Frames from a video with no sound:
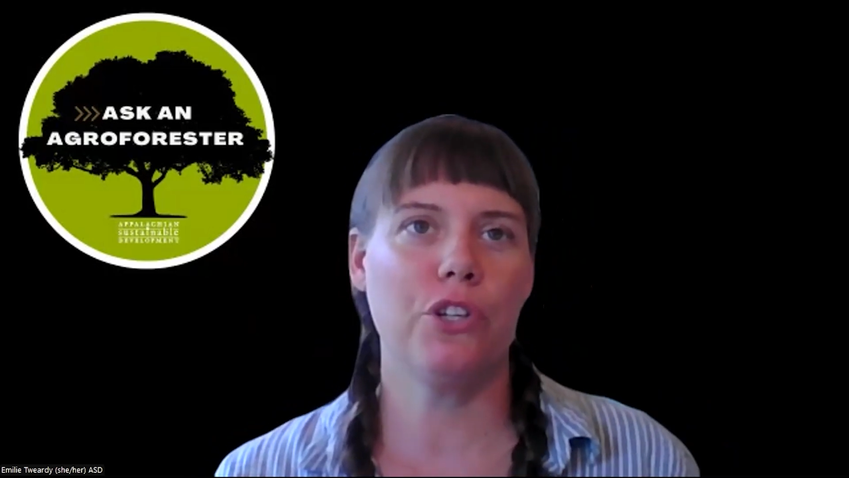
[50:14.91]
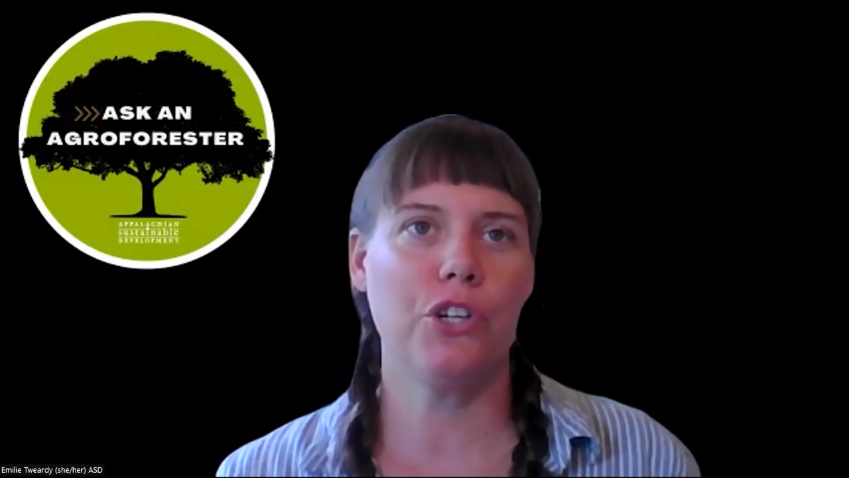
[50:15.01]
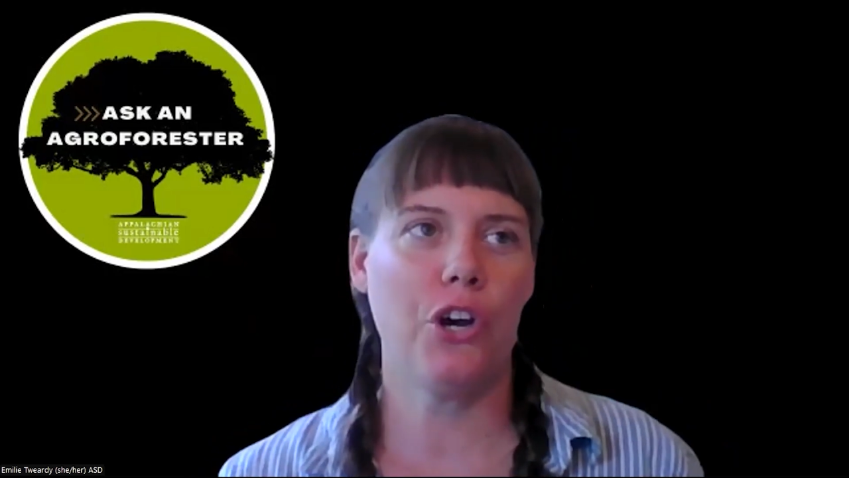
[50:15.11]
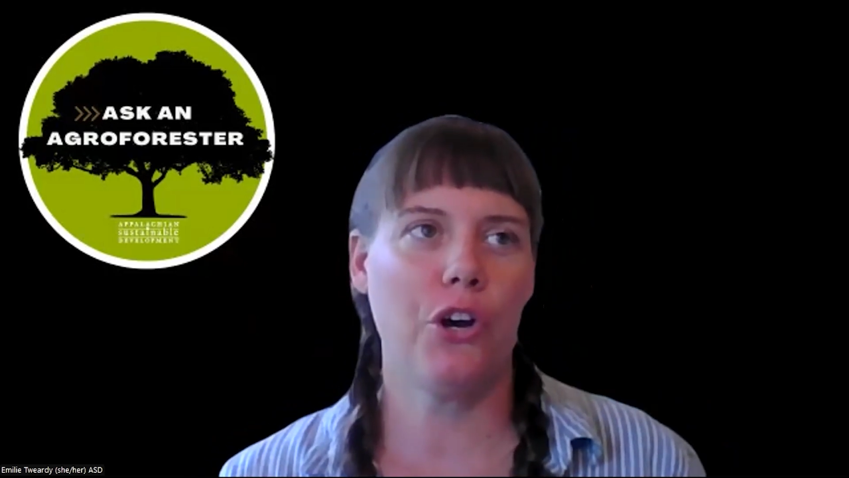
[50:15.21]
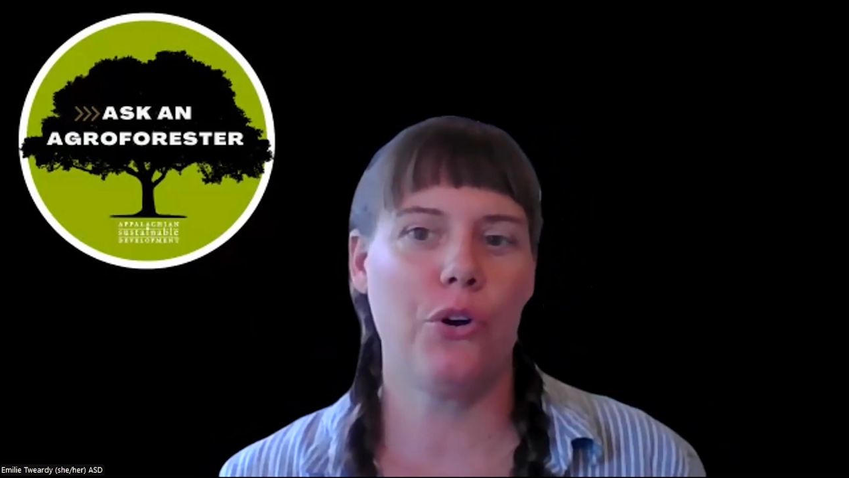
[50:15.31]
to
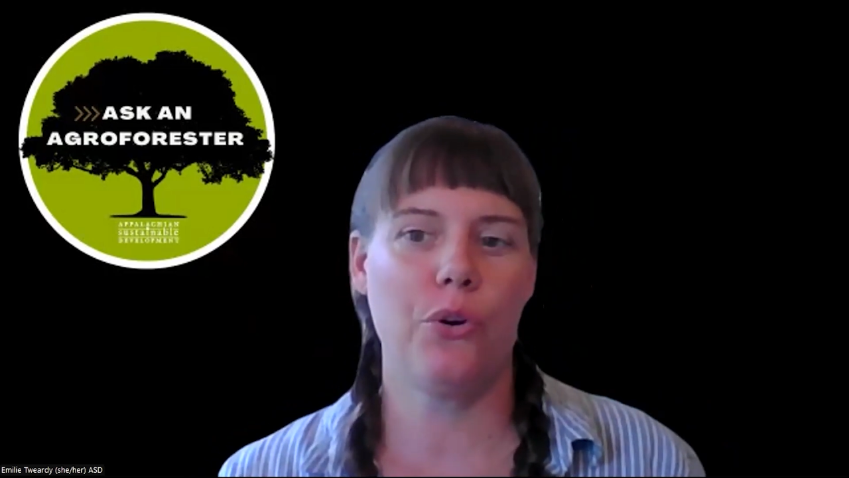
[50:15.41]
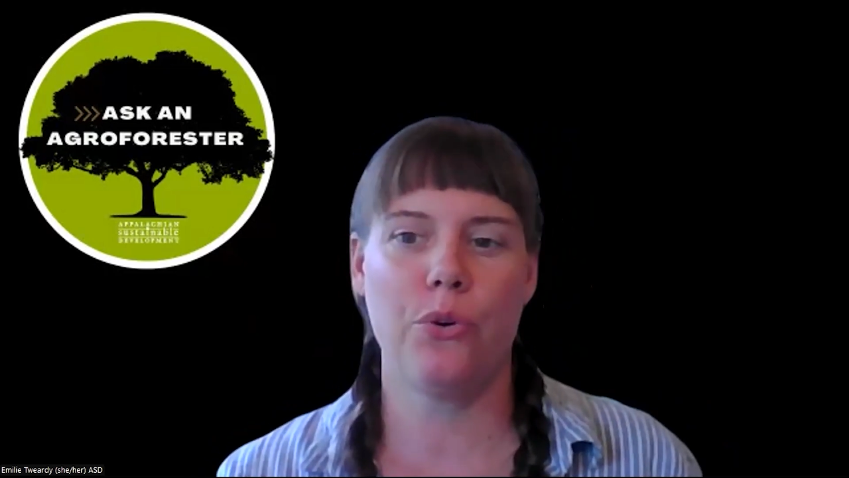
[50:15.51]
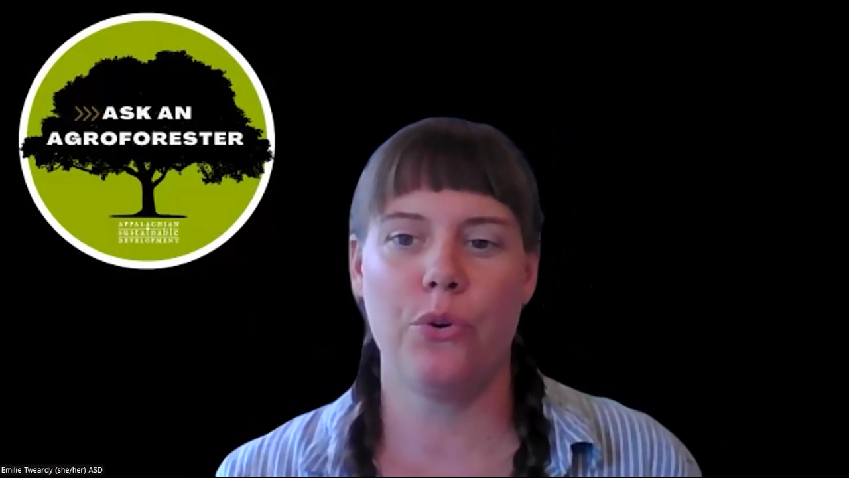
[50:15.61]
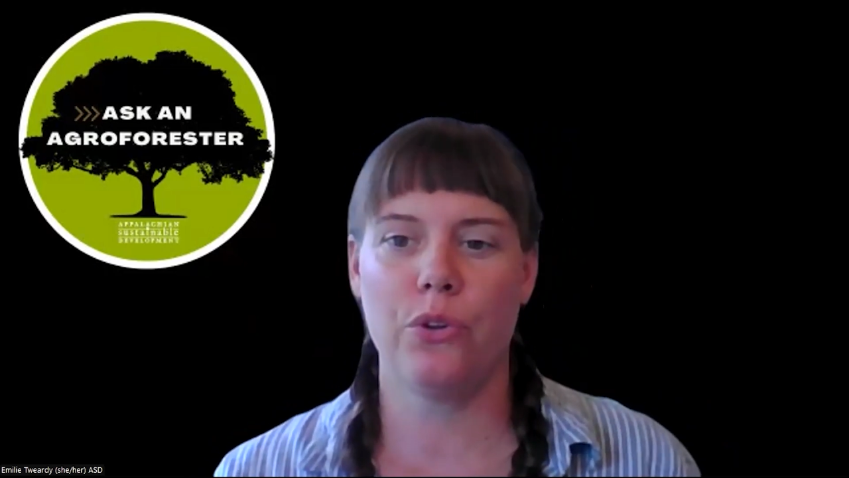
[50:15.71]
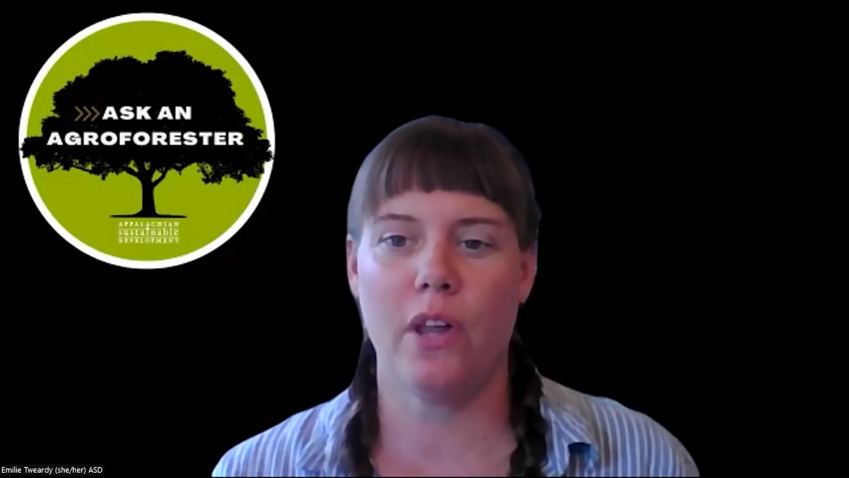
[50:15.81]

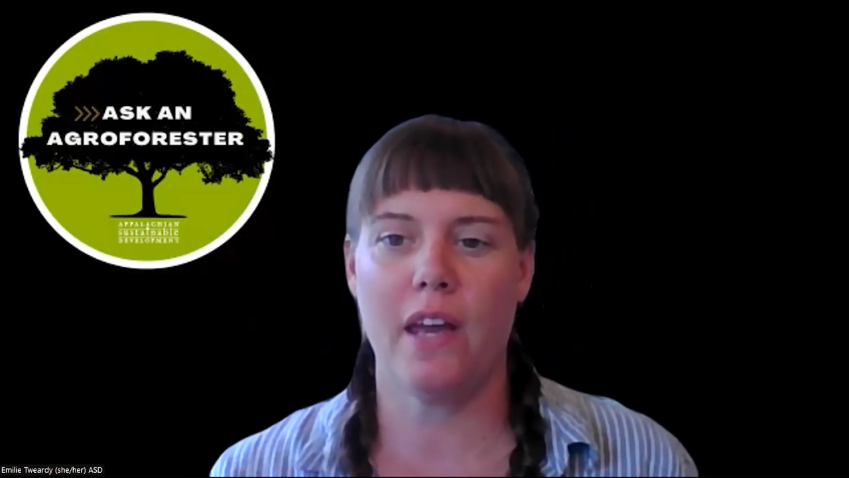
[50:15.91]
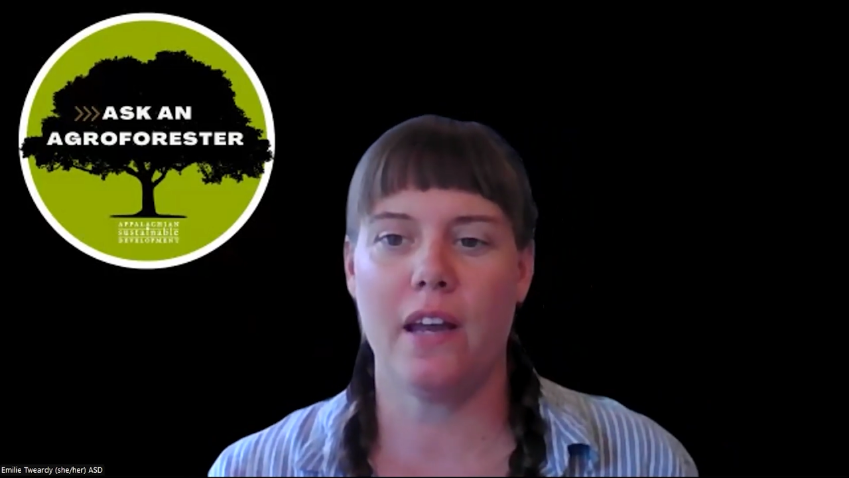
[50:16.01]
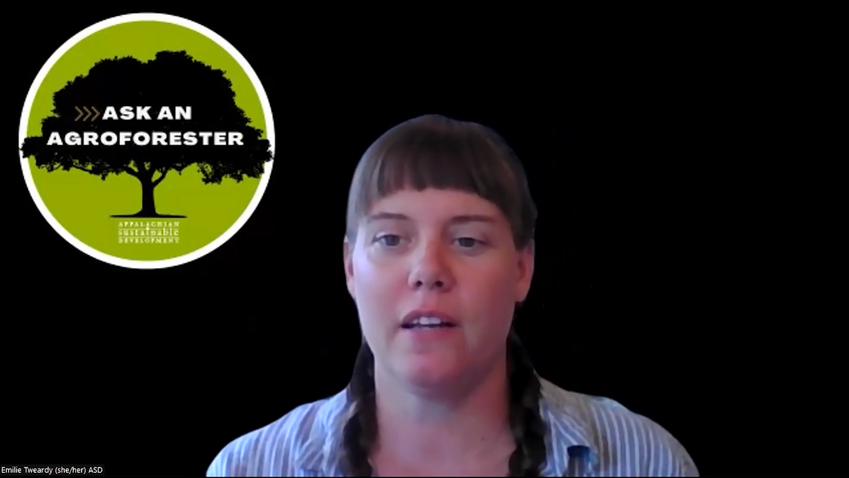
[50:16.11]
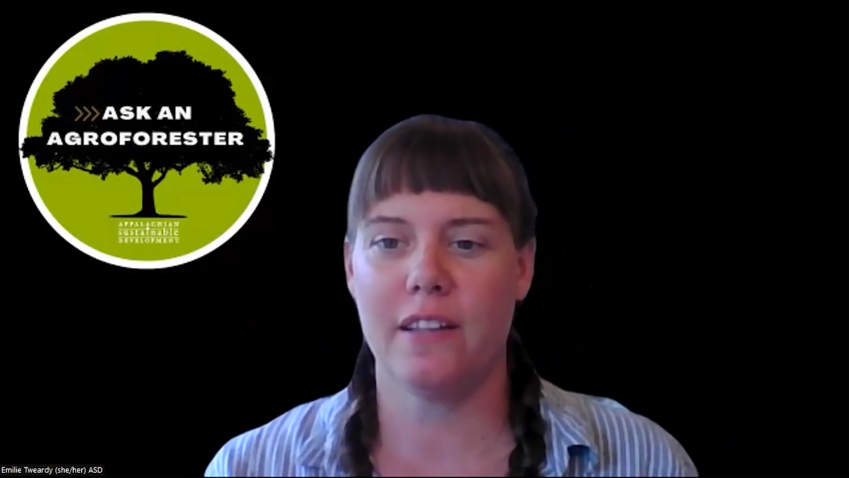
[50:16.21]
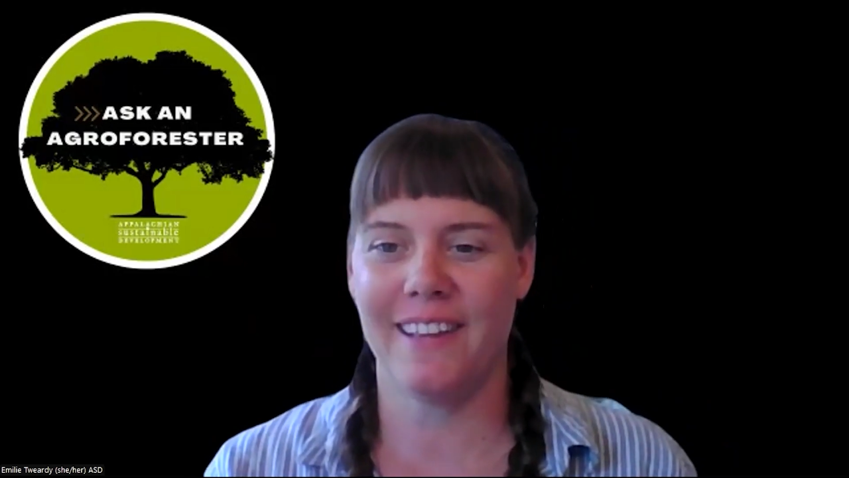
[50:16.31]
go, like